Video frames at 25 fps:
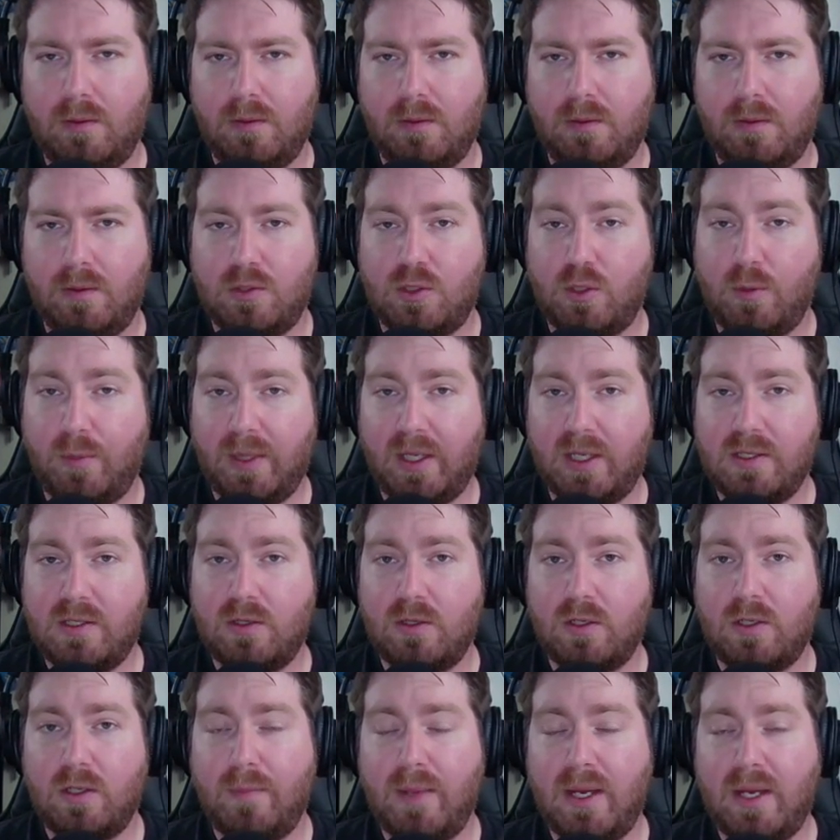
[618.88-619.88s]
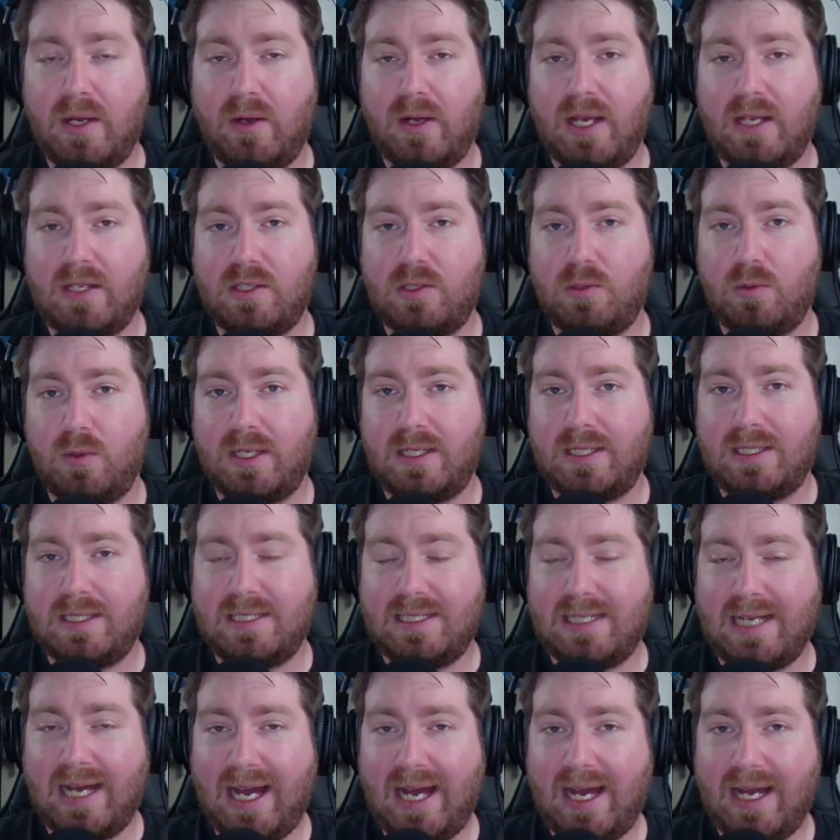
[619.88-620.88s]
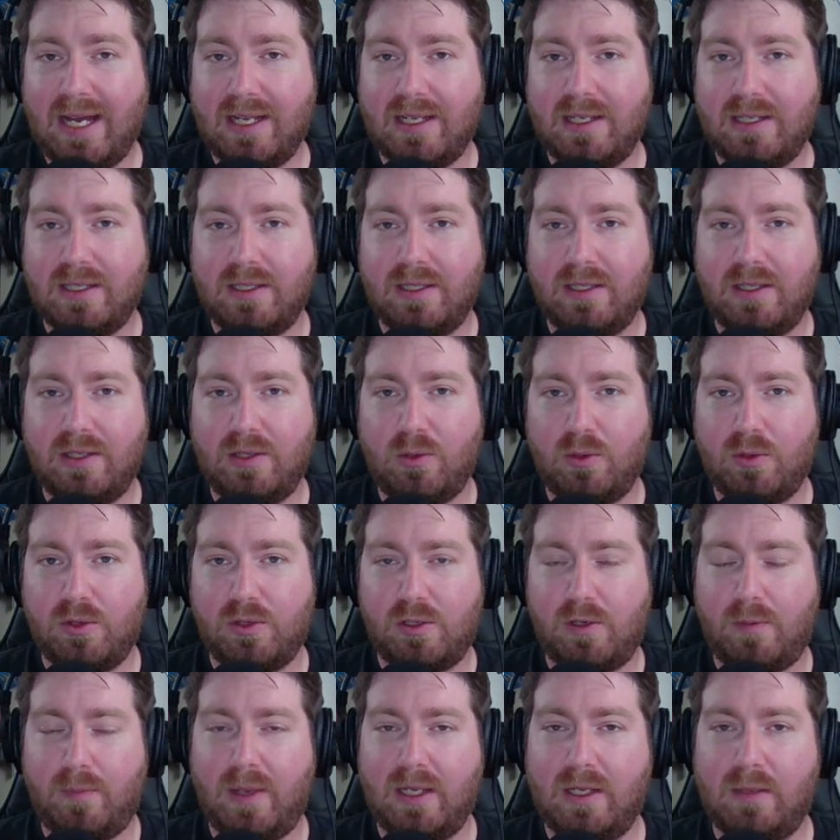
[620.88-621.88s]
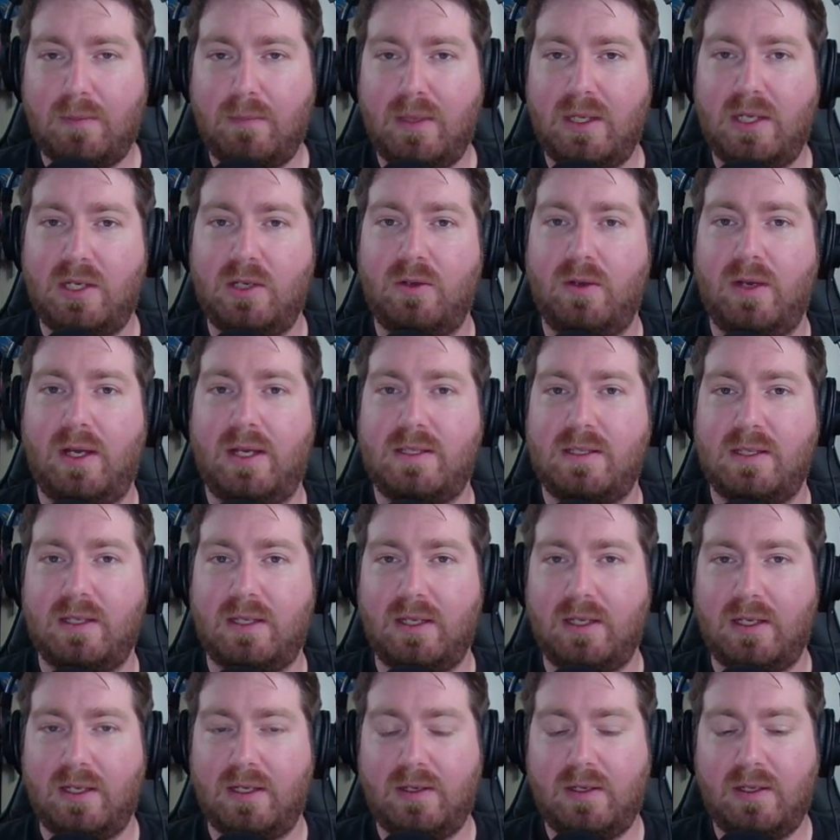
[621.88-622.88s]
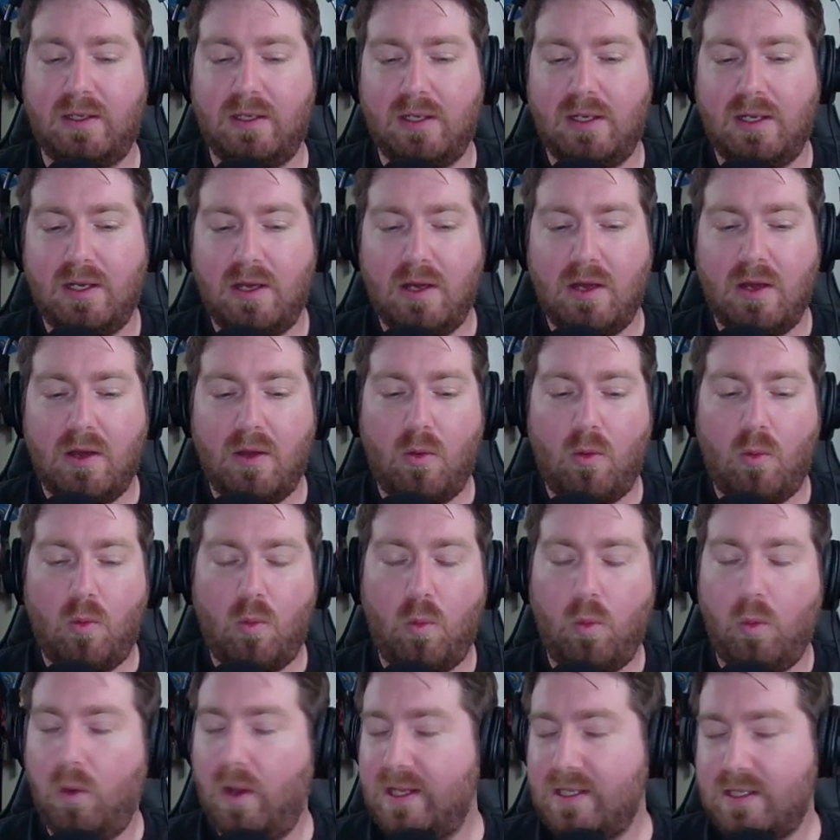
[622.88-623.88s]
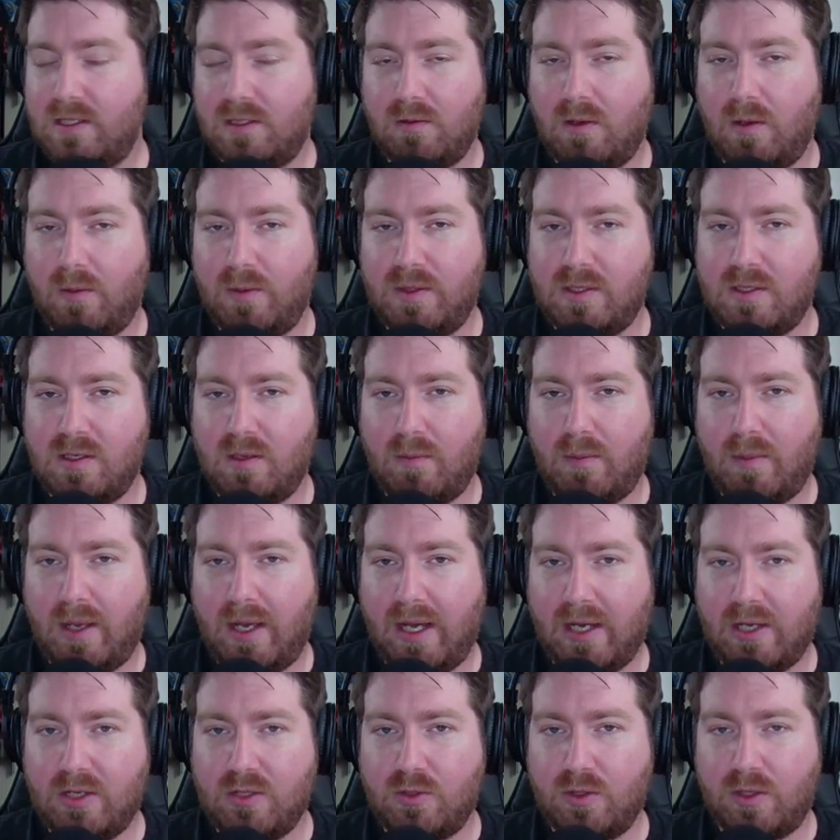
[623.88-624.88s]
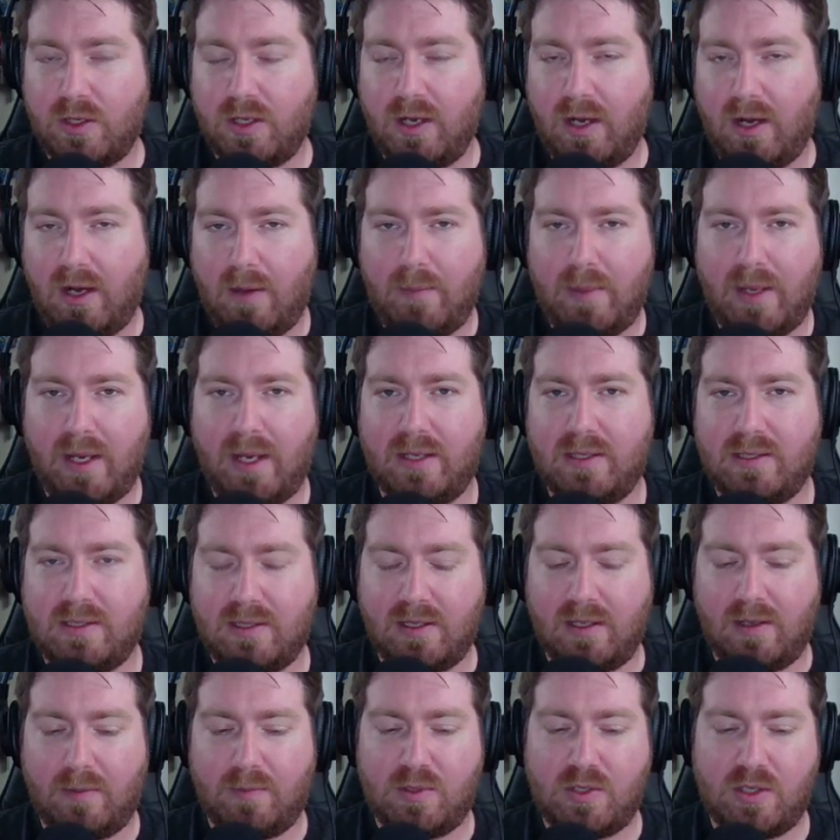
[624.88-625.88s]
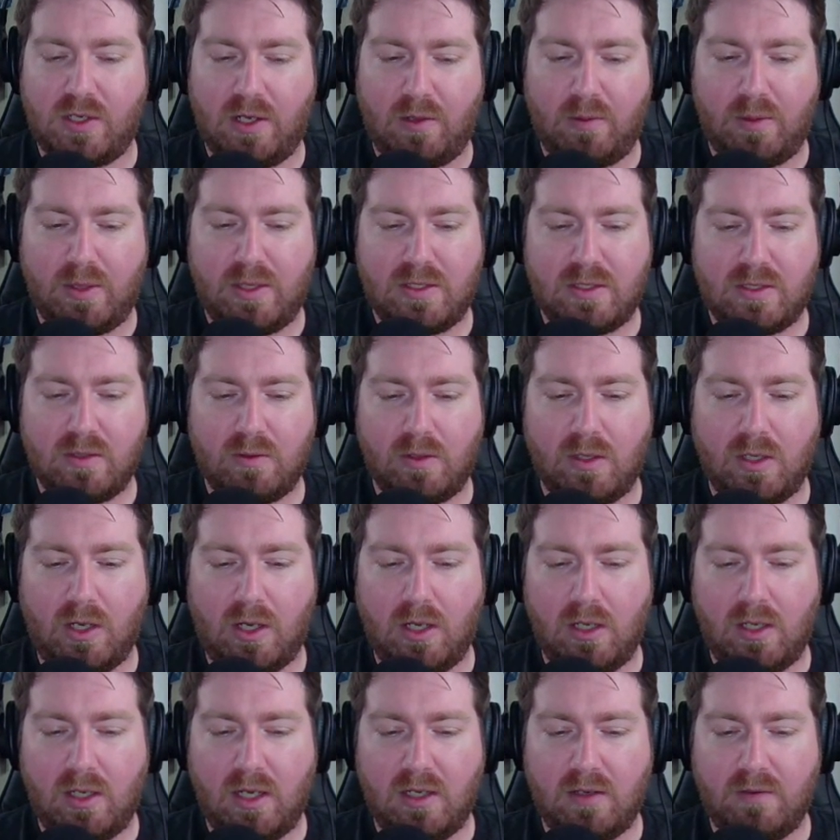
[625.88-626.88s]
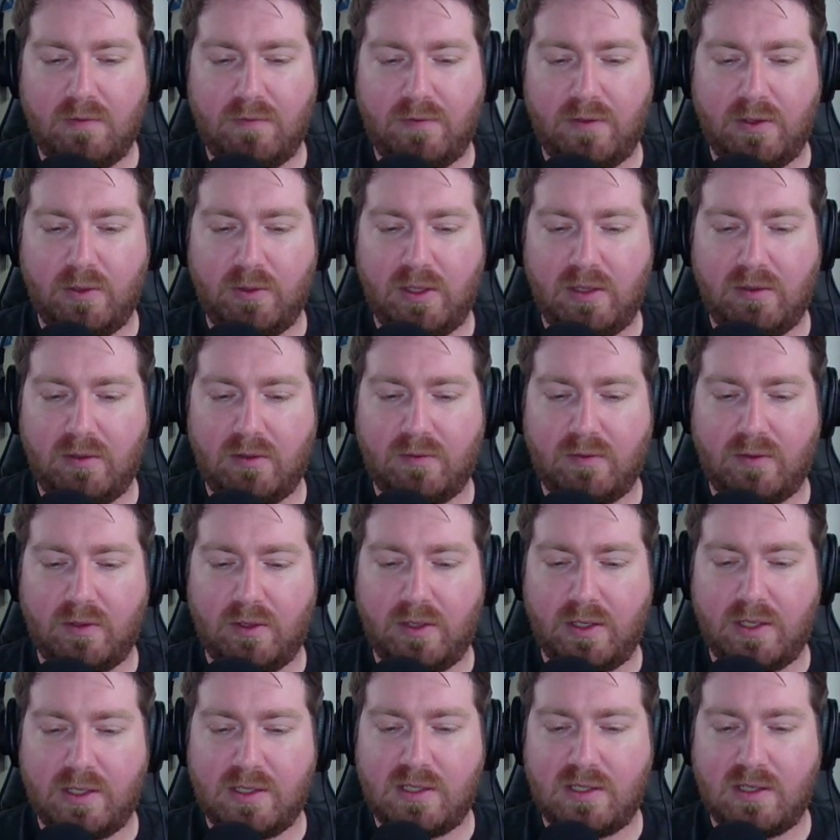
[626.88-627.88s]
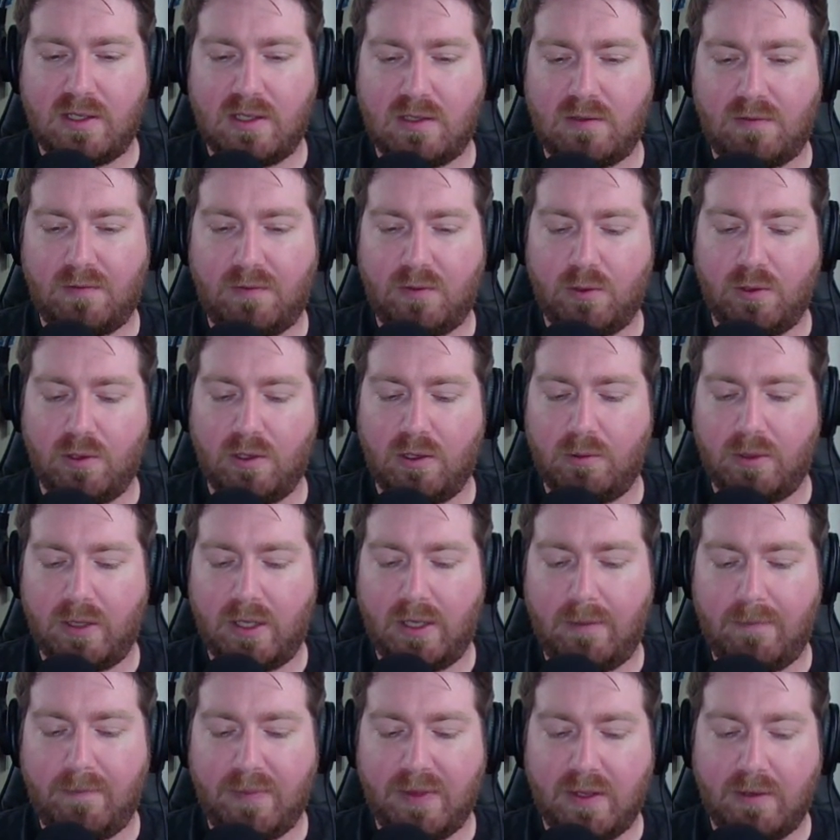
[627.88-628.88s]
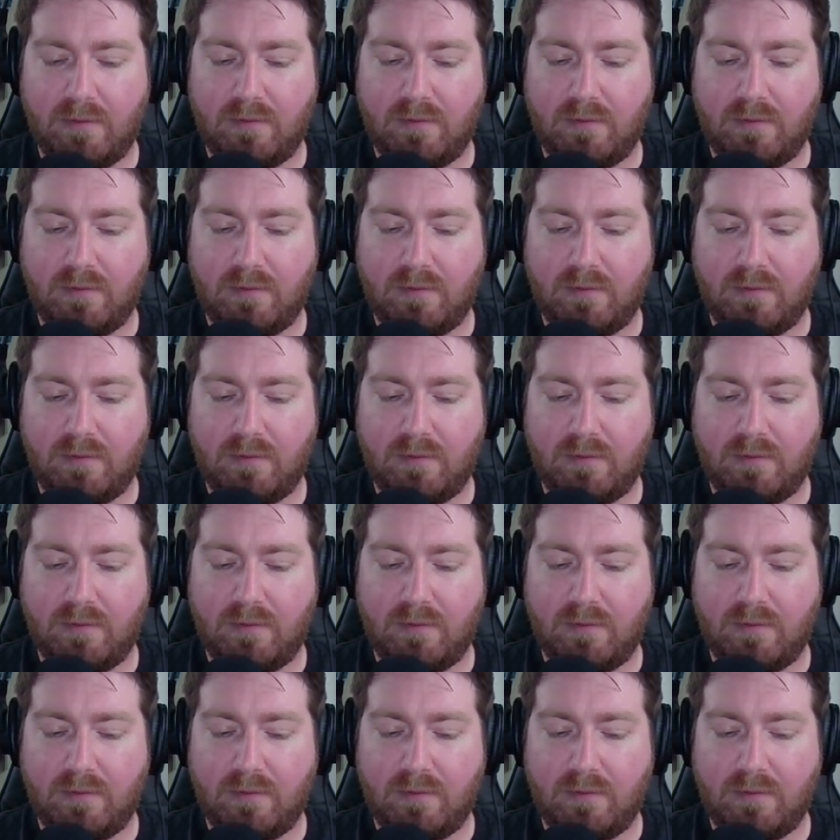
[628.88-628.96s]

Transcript: So because our commander has to attack in order to make meteorites again, let's throw in some extra combat steps, shall we? So Karlach, Fury of Avernus, is 4 and a red.